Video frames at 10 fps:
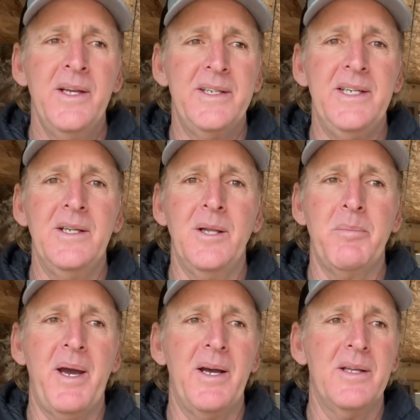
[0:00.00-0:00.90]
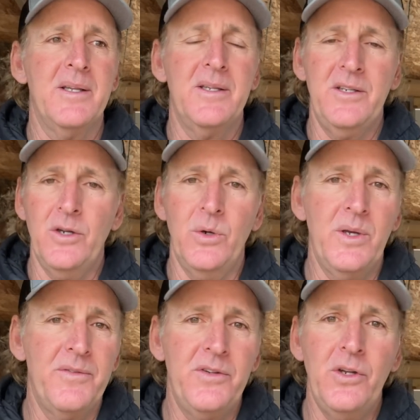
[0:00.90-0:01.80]
deal about you know
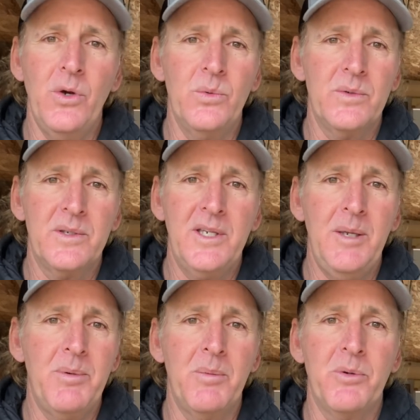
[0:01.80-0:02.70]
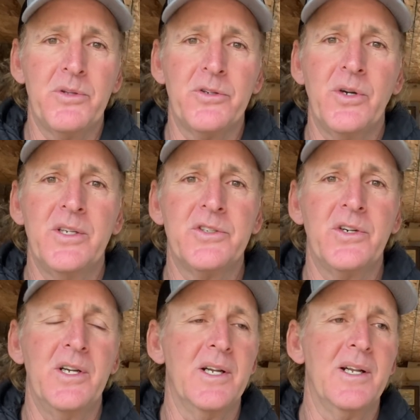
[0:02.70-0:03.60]
if you don't keep up with the trends you're
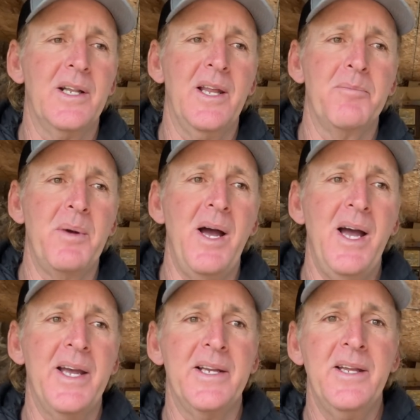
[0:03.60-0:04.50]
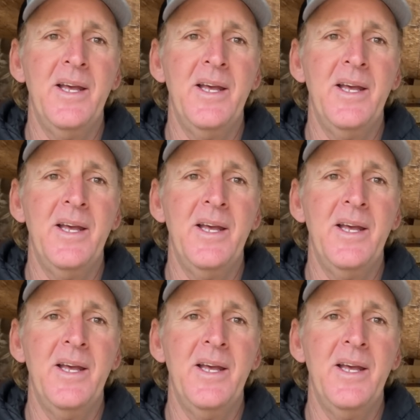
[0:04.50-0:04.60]
going to get left behind